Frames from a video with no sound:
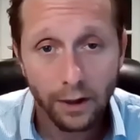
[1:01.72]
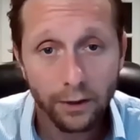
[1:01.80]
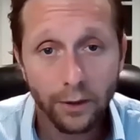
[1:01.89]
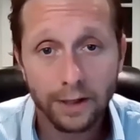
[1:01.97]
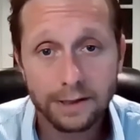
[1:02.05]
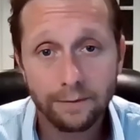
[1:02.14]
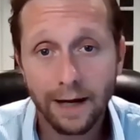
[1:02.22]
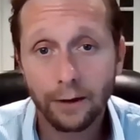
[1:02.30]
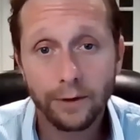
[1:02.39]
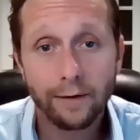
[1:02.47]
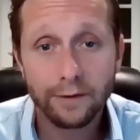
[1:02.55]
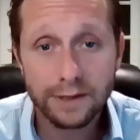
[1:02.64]
thoughts of
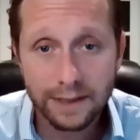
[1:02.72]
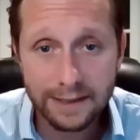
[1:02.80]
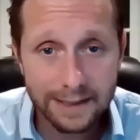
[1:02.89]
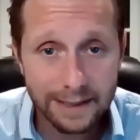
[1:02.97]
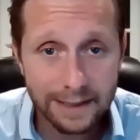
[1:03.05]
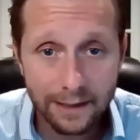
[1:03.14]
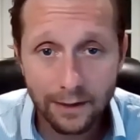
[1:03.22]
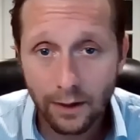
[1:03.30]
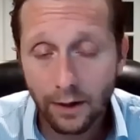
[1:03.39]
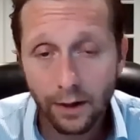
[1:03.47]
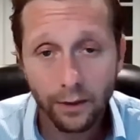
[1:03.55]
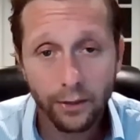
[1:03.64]
I'll never succeed,
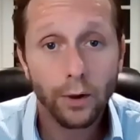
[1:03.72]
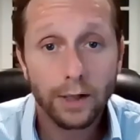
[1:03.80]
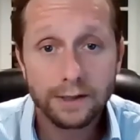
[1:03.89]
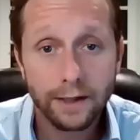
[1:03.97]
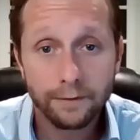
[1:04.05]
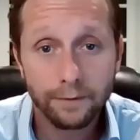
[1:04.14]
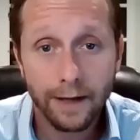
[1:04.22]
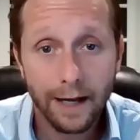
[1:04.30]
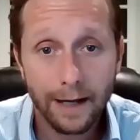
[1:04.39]
thoughts of